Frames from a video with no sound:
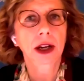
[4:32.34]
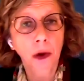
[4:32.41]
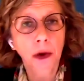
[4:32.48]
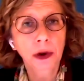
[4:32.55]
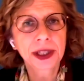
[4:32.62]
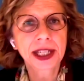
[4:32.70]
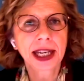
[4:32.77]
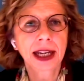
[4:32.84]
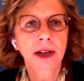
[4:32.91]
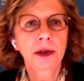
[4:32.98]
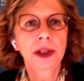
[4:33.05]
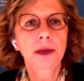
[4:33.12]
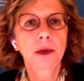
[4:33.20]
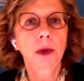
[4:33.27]
are already
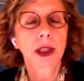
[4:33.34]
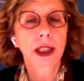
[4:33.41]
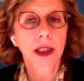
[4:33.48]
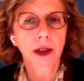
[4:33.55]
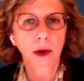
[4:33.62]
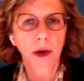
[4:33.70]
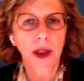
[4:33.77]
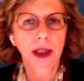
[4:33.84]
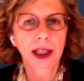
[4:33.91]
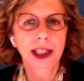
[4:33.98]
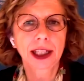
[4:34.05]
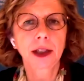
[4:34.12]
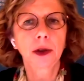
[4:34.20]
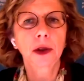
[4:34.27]
arid will, in all
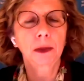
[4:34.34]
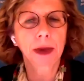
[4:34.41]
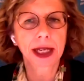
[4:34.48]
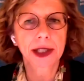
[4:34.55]
likelihood,